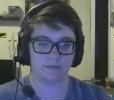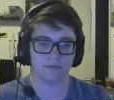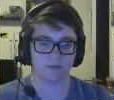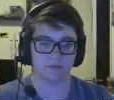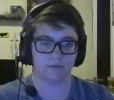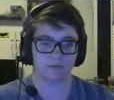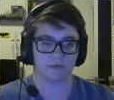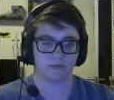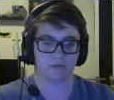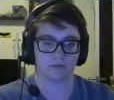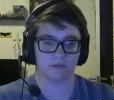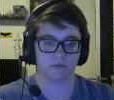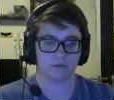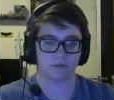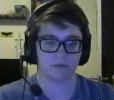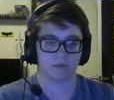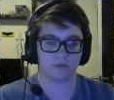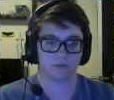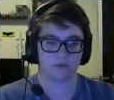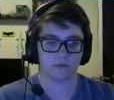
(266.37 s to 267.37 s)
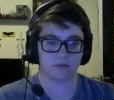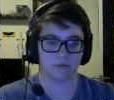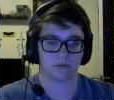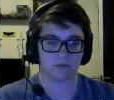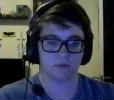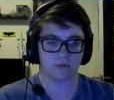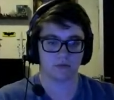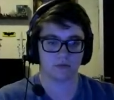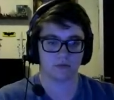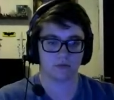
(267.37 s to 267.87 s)

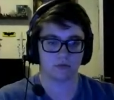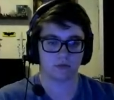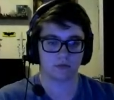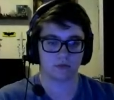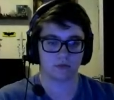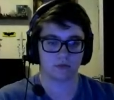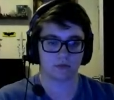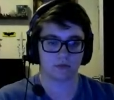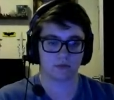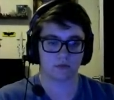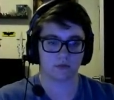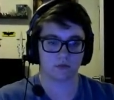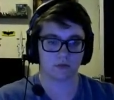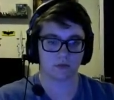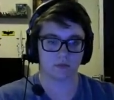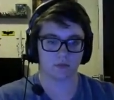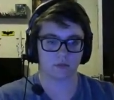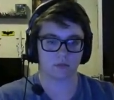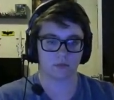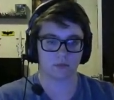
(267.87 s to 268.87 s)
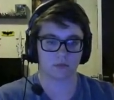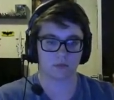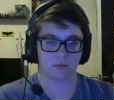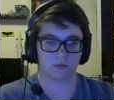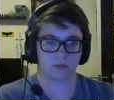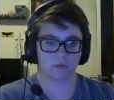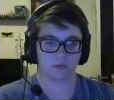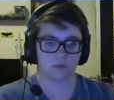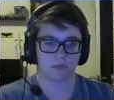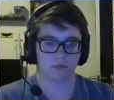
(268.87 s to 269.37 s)

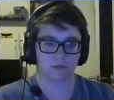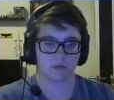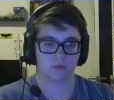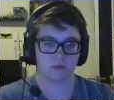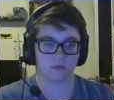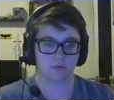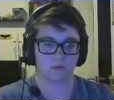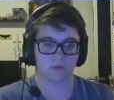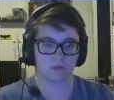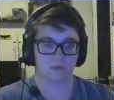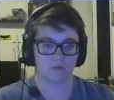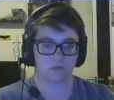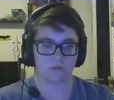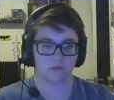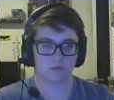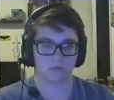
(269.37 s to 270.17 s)
No one is speaking in this clip.